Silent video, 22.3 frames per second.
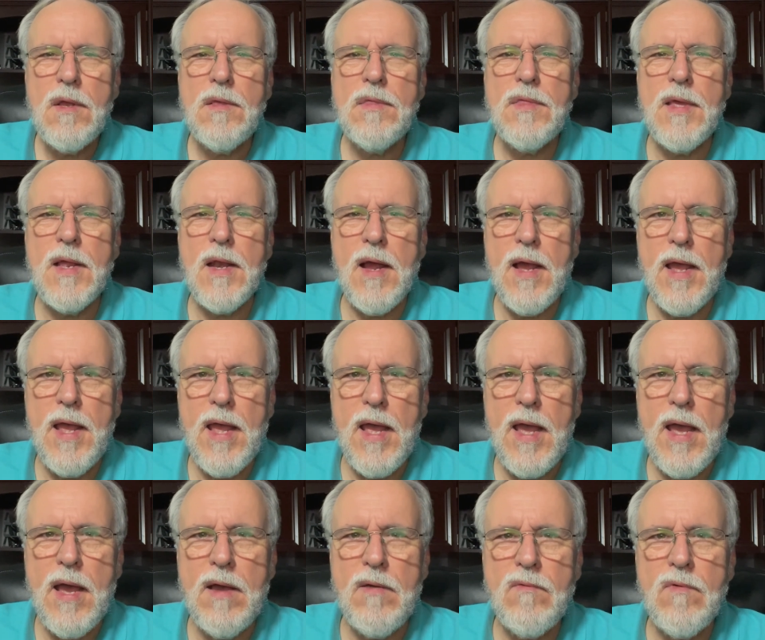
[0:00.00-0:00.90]
that I
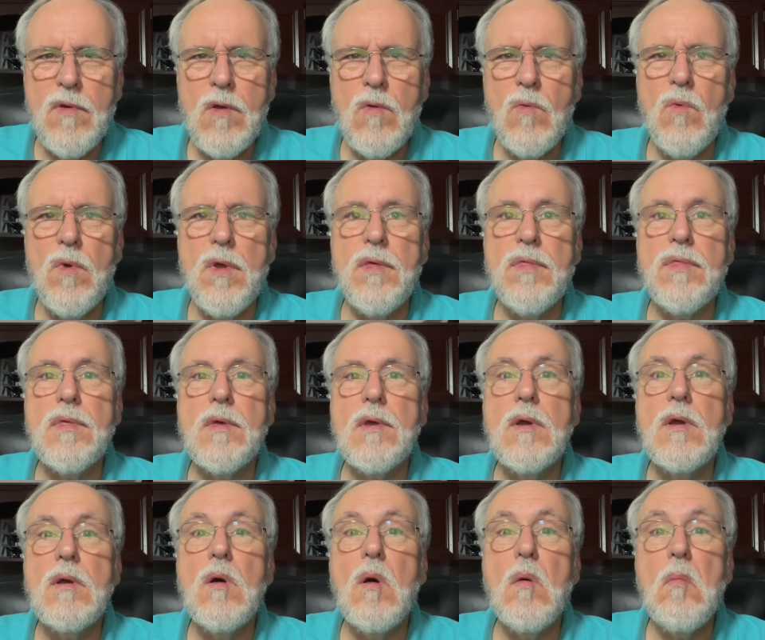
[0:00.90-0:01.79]
have with
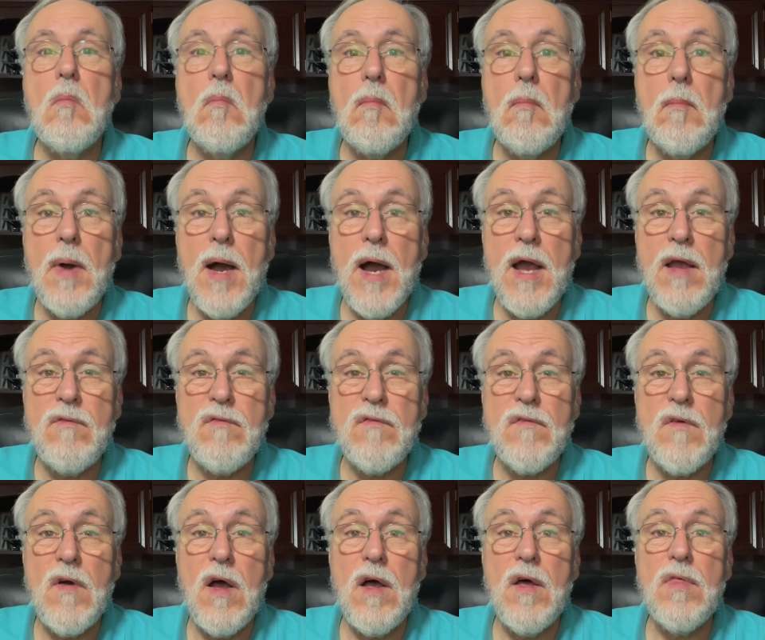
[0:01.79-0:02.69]
my
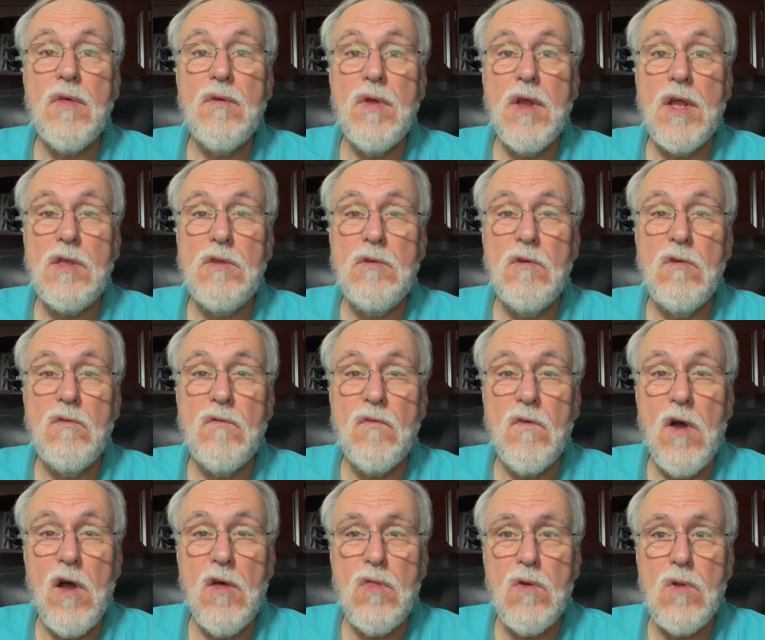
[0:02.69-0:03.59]
Father and your
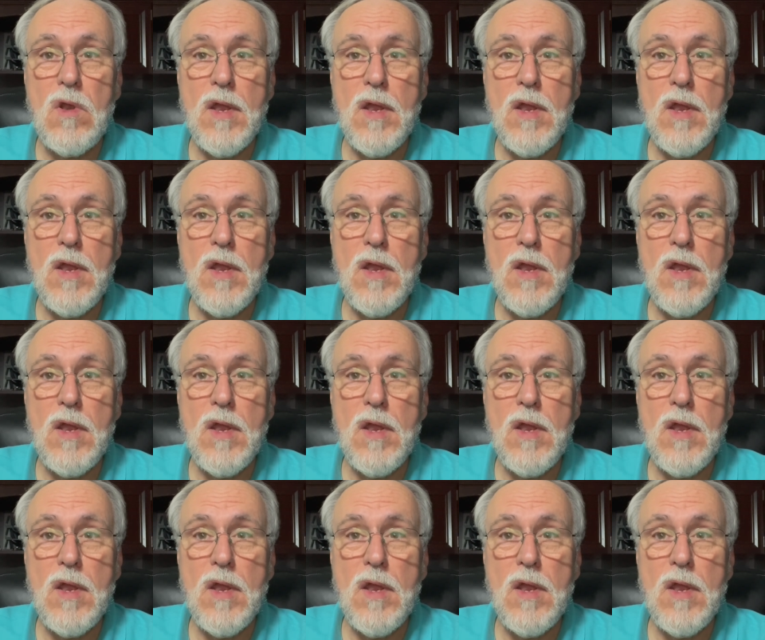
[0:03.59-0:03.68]
Father.